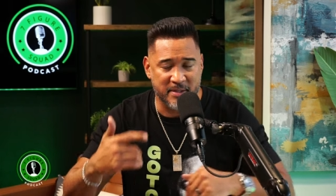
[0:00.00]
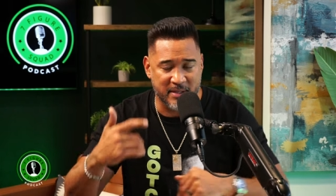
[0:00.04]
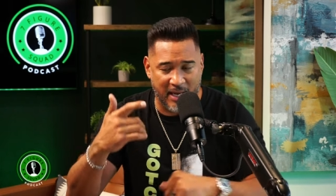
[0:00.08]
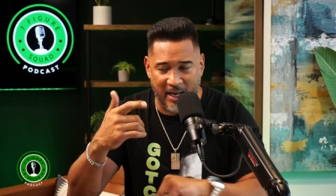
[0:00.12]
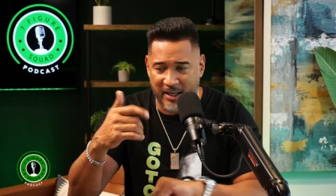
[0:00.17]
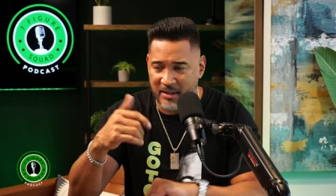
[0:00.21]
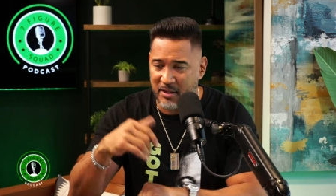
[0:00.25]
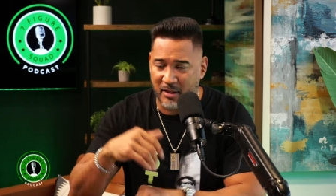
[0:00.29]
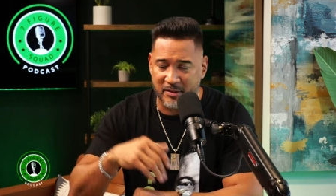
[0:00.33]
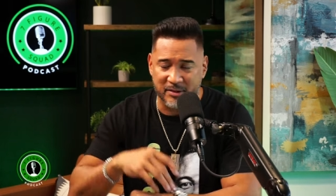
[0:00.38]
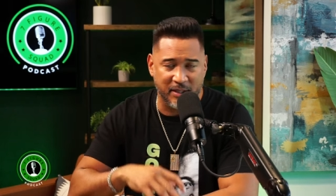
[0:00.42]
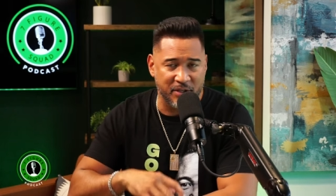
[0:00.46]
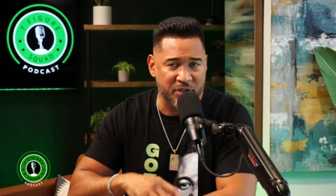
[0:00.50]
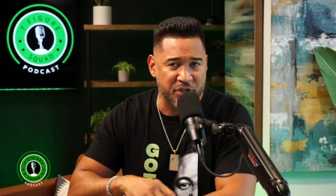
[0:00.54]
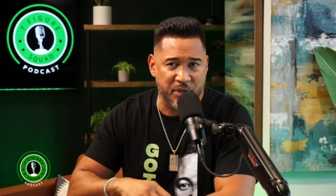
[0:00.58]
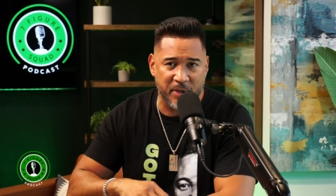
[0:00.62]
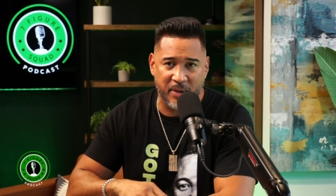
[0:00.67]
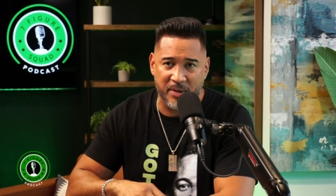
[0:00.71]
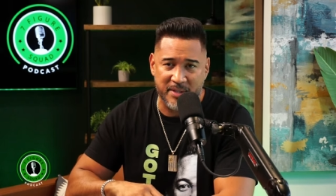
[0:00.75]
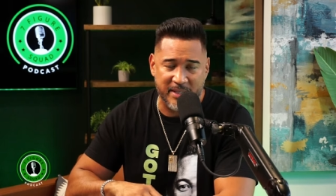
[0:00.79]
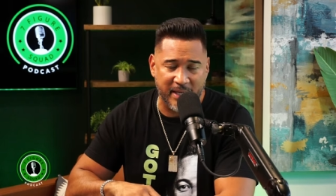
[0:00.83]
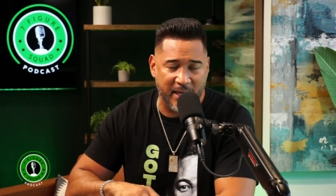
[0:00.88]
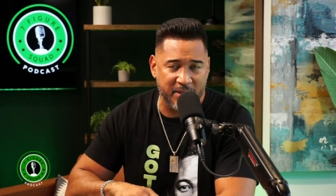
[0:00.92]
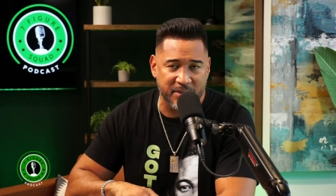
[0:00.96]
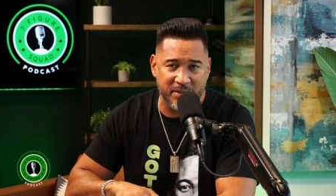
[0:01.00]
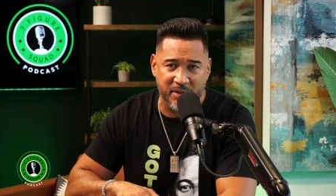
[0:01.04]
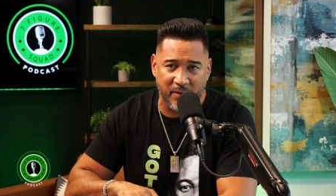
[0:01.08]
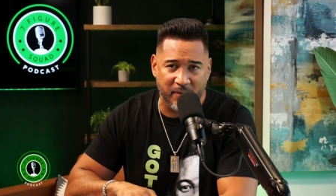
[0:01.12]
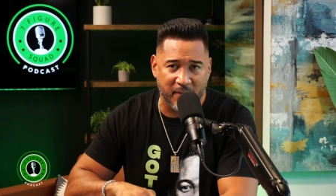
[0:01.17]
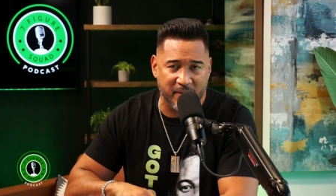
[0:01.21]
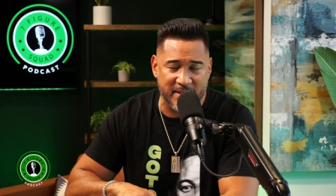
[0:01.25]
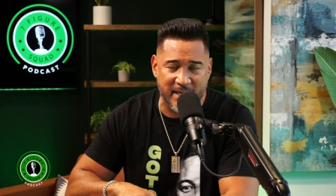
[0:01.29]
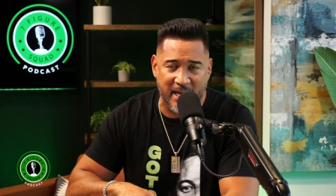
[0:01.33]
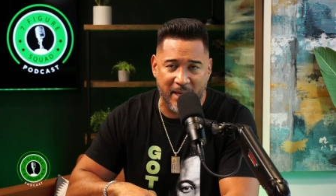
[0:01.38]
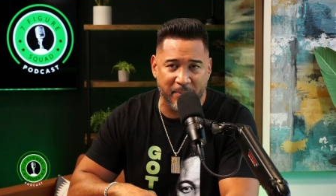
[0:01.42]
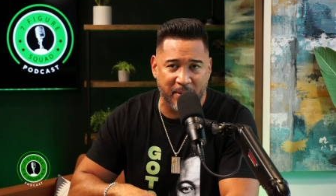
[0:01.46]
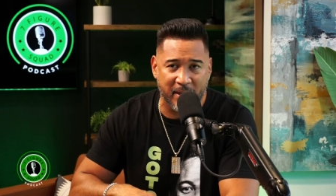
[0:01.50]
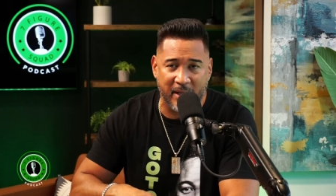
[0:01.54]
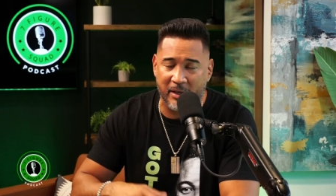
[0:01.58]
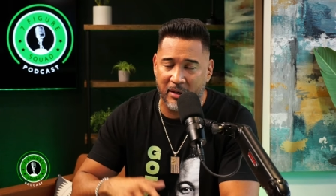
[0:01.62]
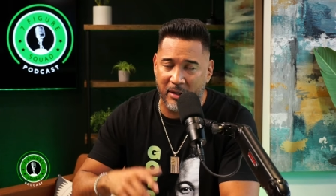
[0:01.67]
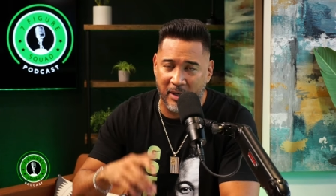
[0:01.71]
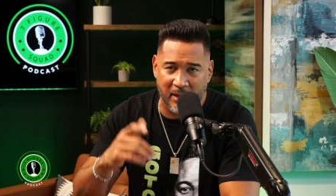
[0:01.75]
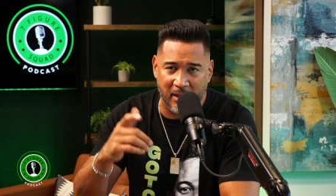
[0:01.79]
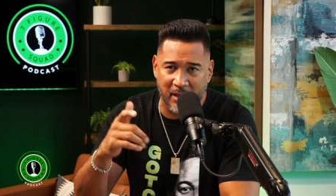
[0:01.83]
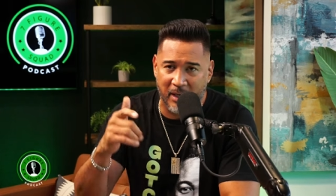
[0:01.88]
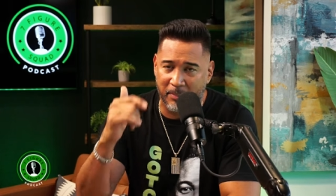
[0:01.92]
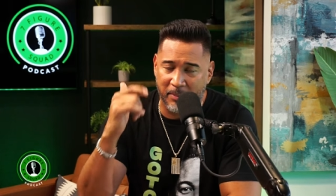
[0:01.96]
I talk to insurance agents all the time. They get
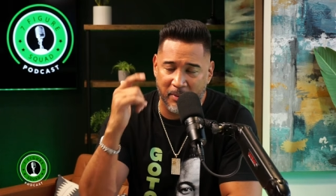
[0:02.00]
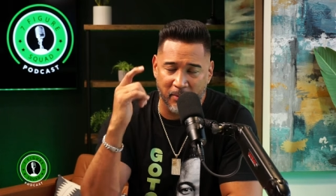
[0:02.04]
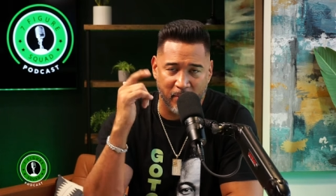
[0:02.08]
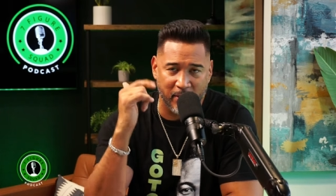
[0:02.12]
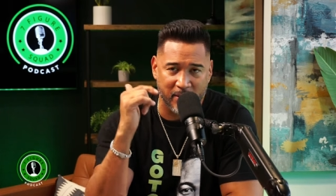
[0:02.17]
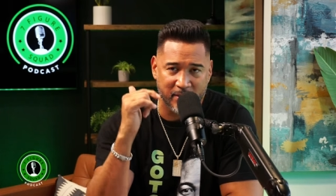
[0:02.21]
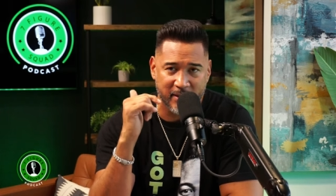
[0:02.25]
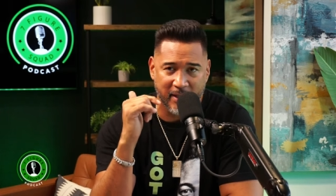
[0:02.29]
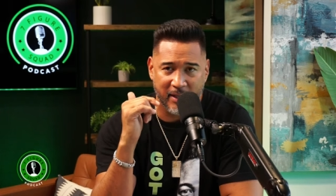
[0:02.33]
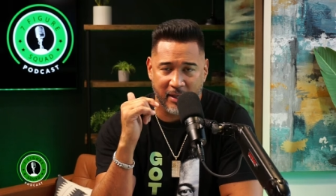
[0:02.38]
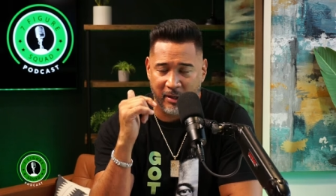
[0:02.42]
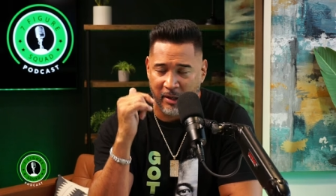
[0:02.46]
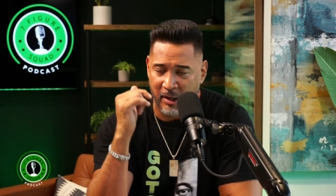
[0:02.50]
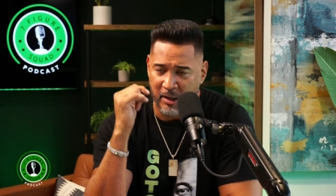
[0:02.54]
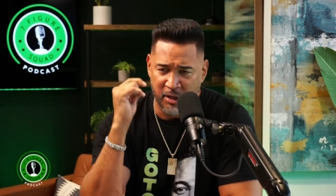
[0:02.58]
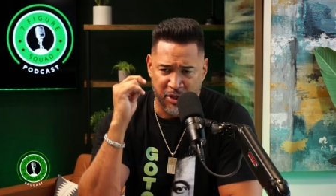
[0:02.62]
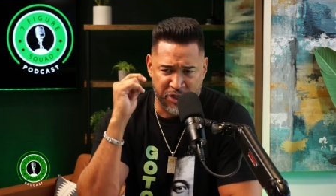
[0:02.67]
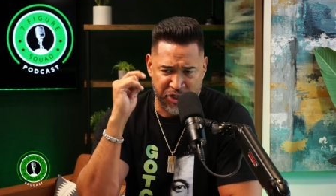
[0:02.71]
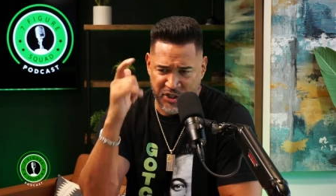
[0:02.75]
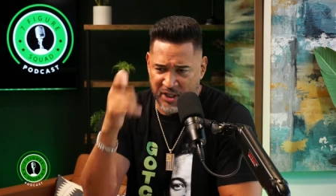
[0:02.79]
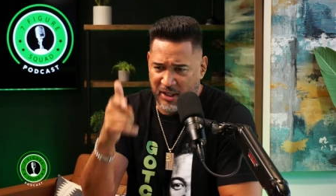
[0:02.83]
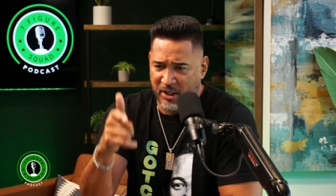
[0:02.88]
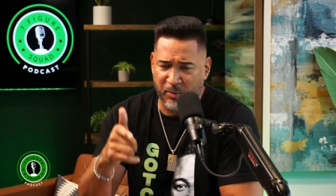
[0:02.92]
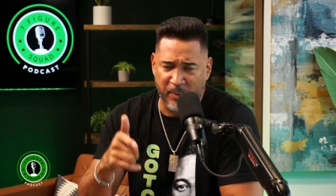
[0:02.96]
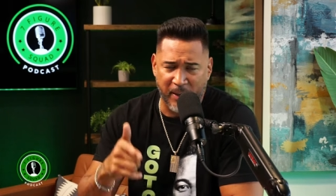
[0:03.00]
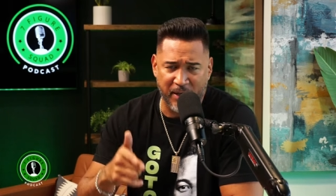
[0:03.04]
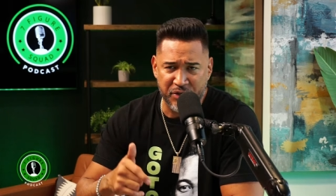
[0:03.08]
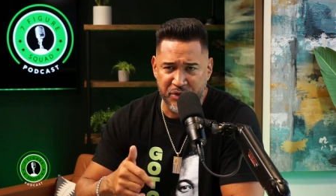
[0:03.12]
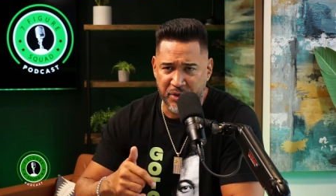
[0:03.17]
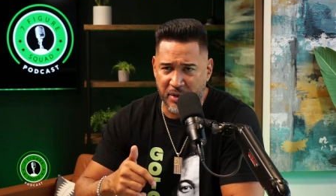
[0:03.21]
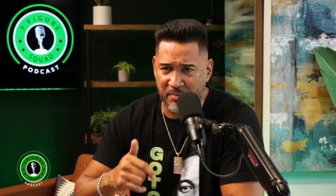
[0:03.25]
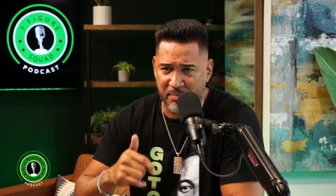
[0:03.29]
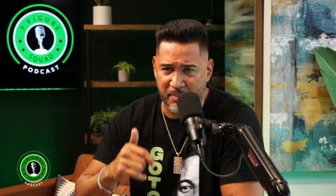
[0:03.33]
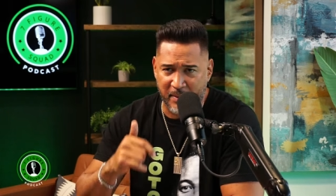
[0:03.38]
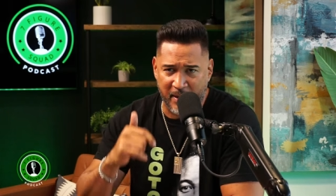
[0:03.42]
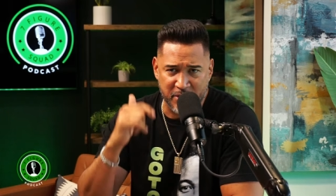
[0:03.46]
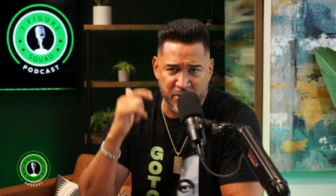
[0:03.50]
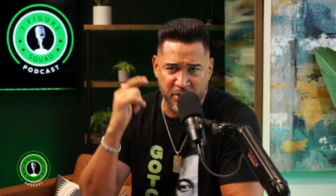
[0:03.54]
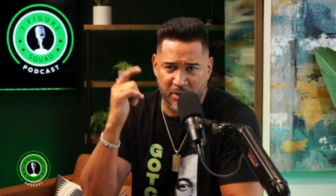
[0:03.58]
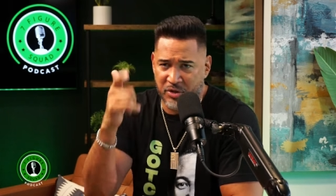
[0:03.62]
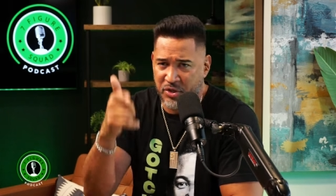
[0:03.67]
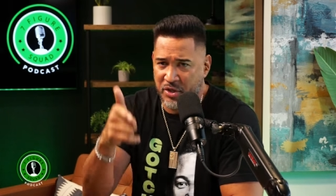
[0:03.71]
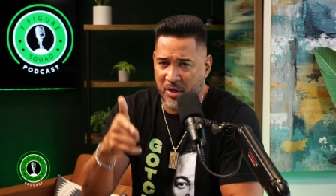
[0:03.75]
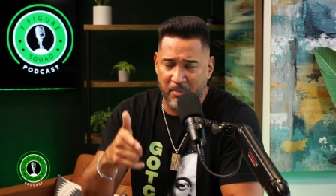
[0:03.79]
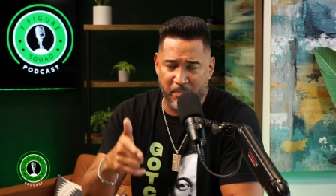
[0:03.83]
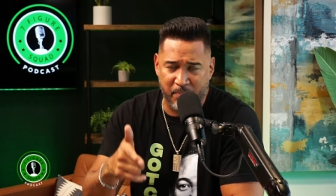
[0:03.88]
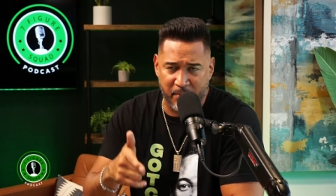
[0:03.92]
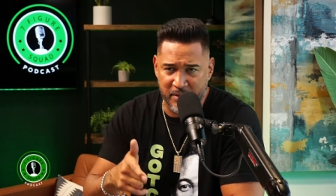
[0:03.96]
hung up on one thing selling the right insurance policy,
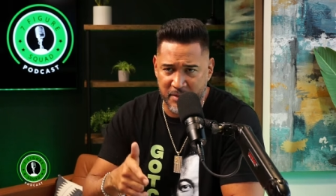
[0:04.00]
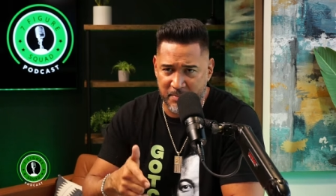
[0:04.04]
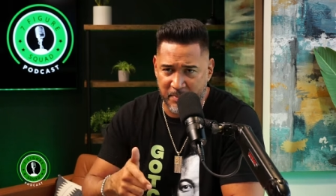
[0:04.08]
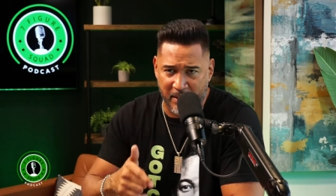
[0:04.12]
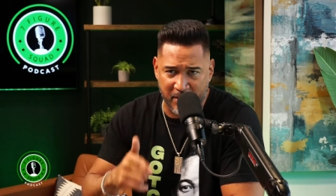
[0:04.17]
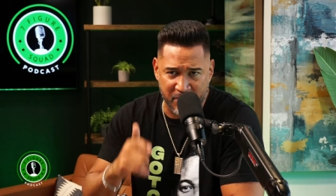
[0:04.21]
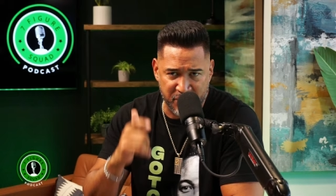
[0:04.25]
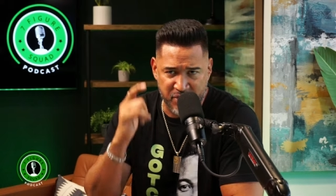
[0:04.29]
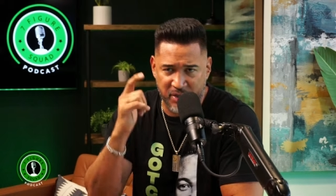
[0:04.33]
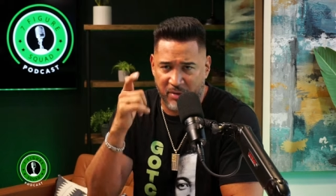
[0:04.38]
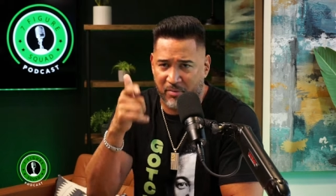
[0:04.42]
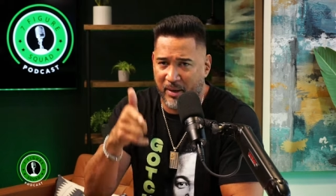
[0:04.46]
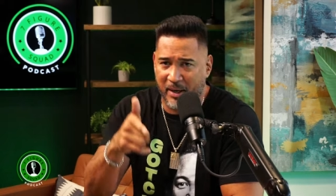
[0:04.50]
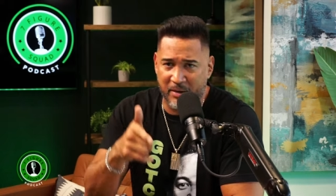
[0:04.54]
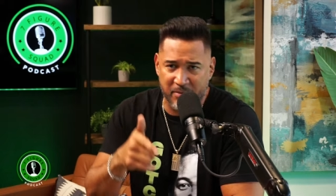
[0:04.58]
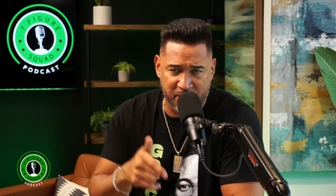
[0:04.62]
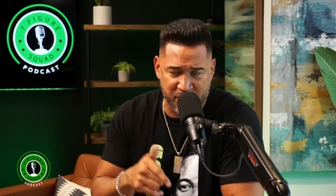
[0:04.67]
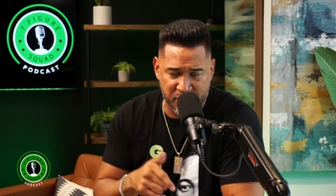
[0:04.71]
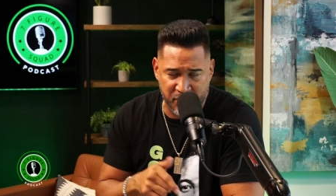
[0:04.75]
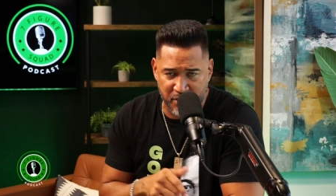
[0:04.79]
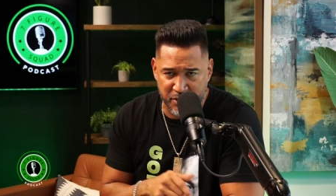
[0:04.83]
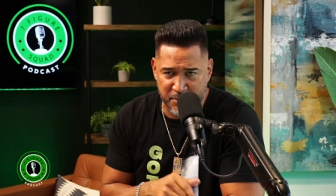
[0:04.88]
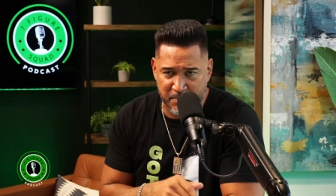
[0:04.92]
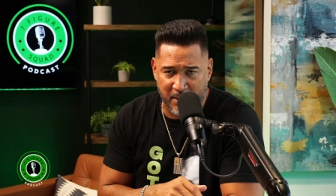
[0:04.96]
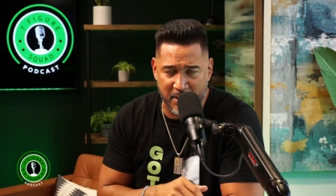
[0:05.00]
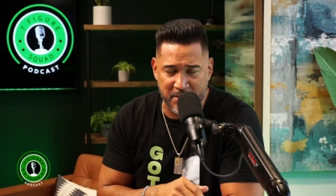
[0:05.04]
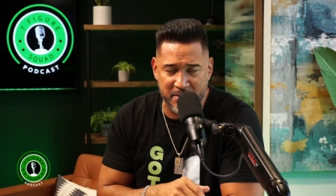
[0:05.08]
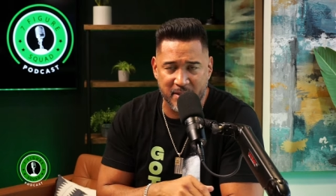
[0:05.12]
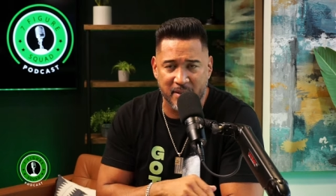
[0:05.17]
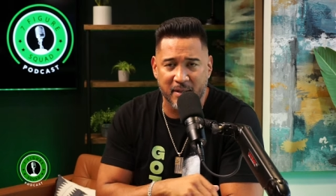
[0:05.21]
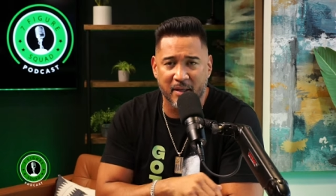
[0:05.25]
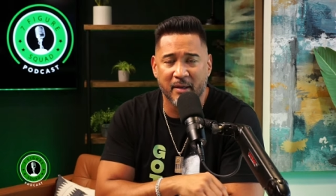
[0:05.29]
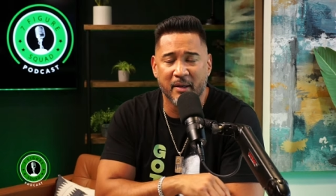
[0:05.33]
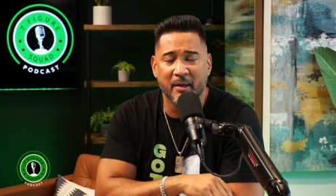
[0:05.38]
selling insurance policy, selling the right insurance policy.